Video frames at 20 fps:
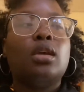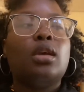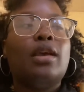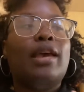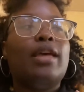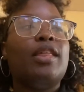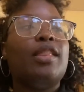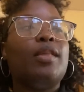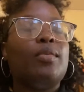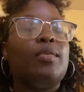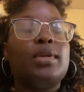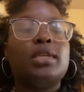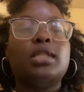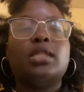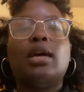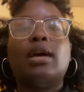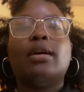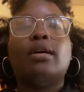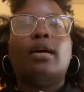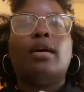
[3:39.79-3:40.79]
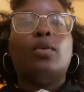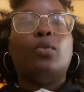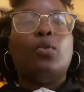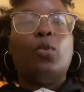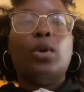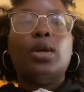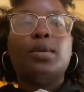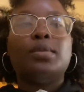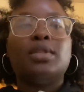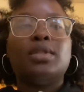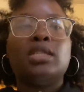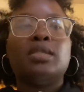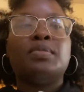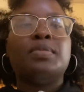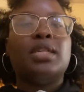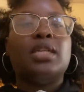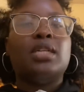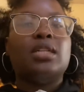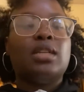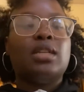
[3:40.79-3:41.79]
And the reason I got whipped is
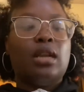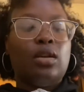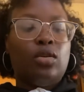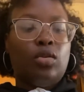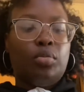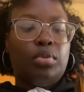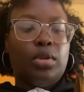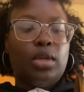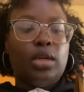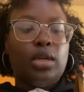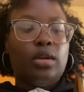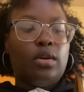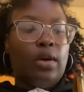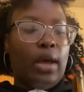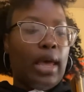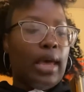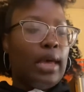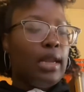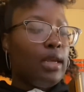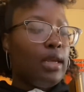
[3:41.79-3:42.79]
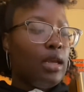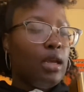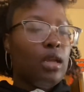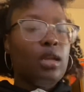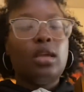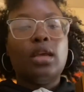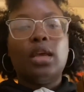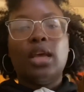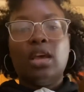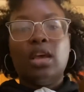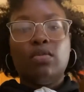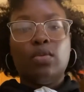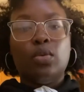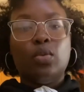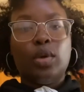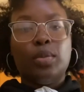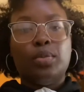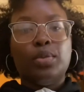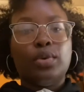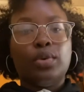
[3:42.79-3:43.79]
because I don't plan on adding any heavy
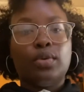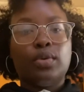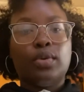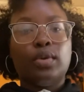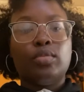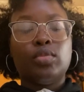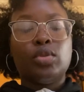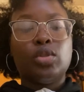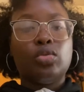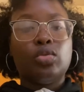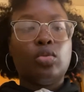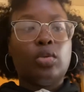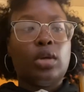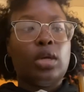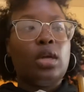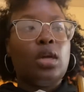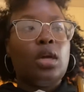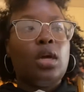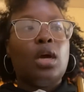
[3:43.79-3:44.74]
whipping cream to it.